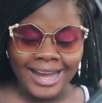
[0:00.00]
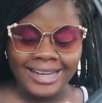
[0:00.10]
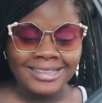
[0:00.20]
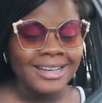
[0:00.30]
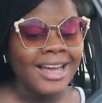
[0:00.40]

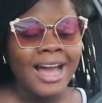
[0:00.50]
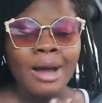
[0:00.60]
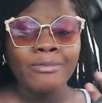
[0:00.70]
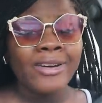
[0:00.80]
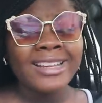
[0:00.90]
and
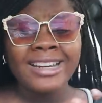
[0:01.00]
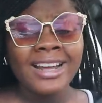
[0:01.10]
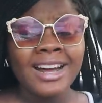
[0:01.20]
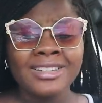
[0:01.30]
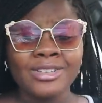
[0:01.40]
I'm finding
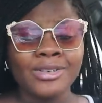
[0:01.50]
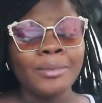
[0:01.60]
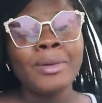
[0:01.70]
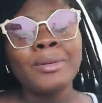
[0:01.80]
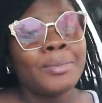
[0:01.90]
it hard to
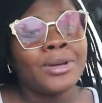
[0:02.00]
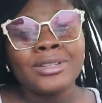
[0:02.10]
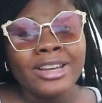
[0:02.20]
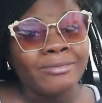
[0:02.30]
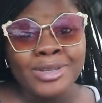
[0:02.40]
create, maybe
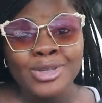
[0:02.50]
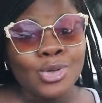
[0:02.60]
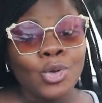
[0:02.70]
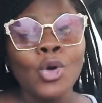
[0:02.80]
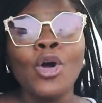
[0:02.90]
because I've been
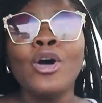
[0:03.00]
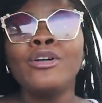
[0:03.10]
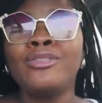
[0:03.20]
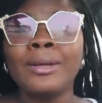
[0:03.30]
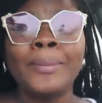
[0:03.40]
so
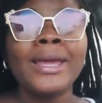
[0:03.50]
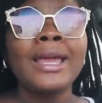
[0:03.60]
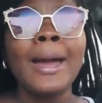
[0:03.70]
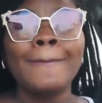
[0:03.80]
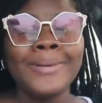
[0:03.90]

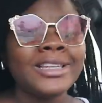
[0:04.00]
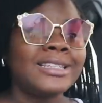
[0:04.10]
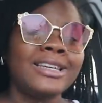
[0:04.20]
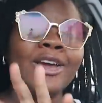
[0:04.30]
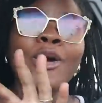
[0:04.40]
flipping
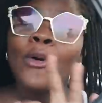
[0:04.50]
busy,